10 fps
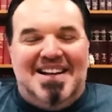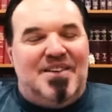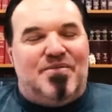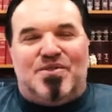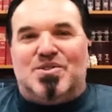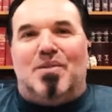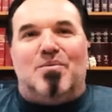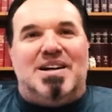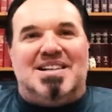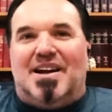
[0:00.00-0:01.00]
for some
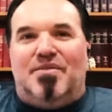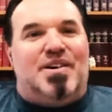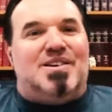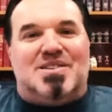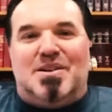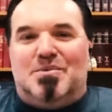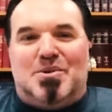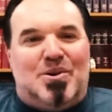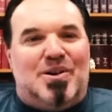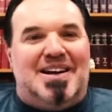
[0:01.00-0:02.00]
reason I fell asleep
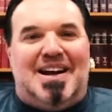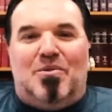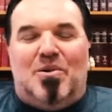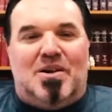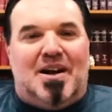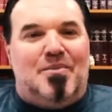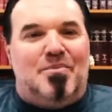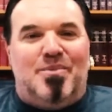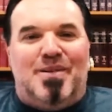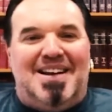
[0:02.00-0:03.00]
too early and I woke up
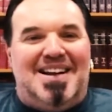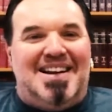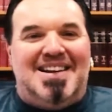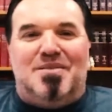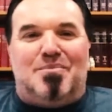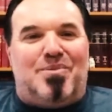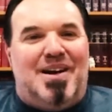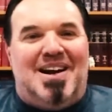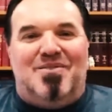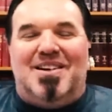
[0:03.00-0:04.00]
and I didn't
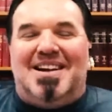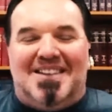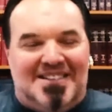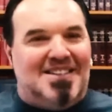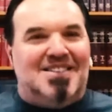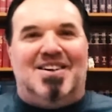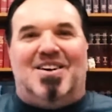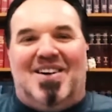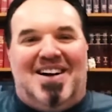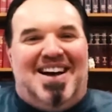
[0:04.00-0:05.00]
pray, I'd be like, oh
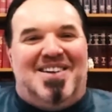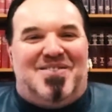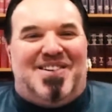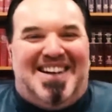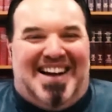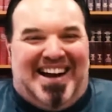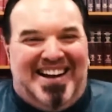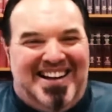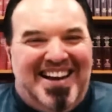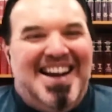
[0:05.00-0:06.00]
no, I
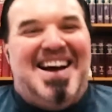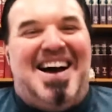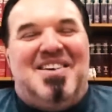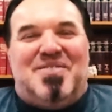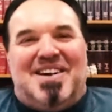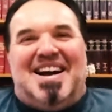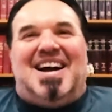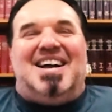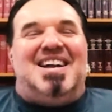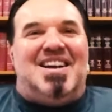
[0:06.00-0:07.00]

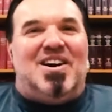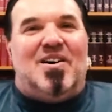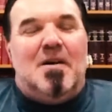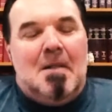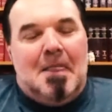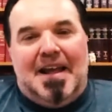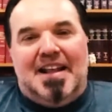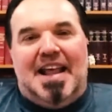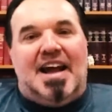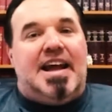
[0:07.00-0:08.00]
forgot, and
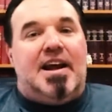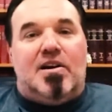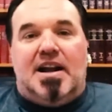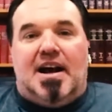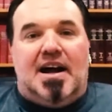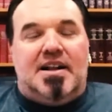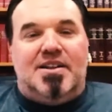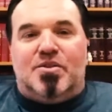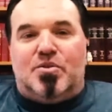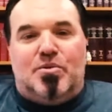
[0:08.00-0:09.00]
that carried
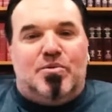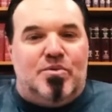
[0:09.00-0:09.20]
on through